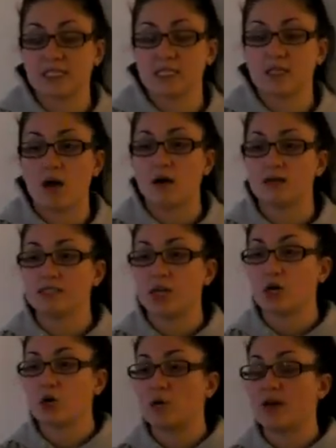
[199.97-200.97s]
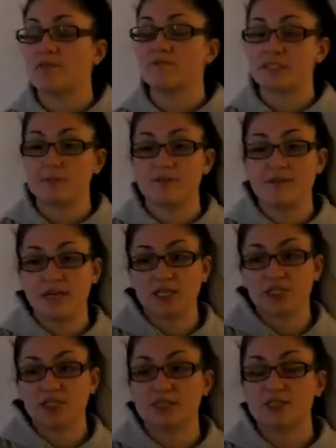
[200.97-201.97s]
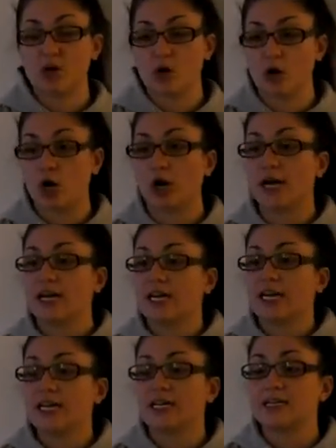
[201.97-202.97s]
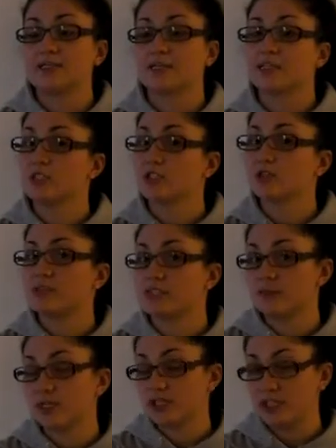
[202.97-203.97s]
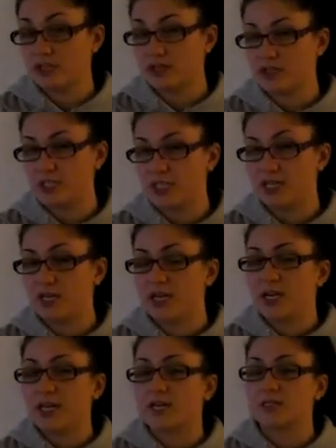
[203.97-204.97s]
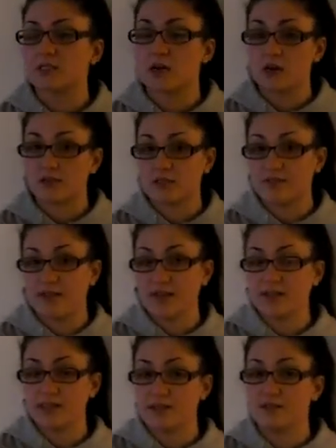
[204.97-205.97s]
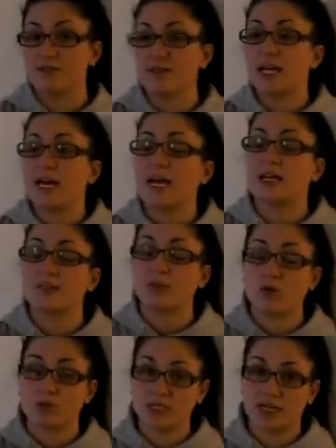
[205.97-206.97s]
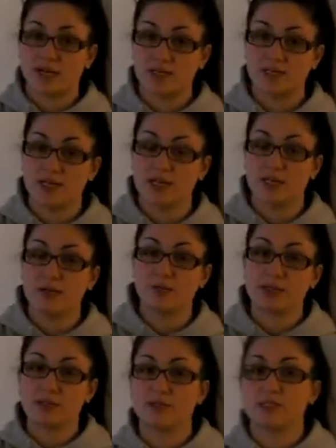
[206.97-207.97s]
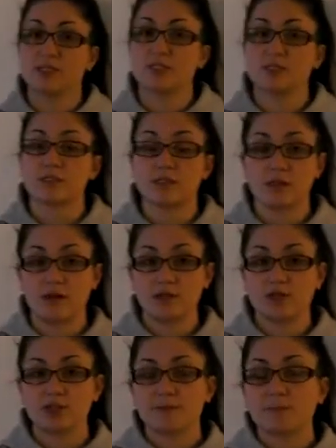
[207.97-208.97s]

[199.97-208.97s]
It's also, some advantages are it doesn't use as much energy, it's cost effective, and of course, like I said, it reduces the sludge.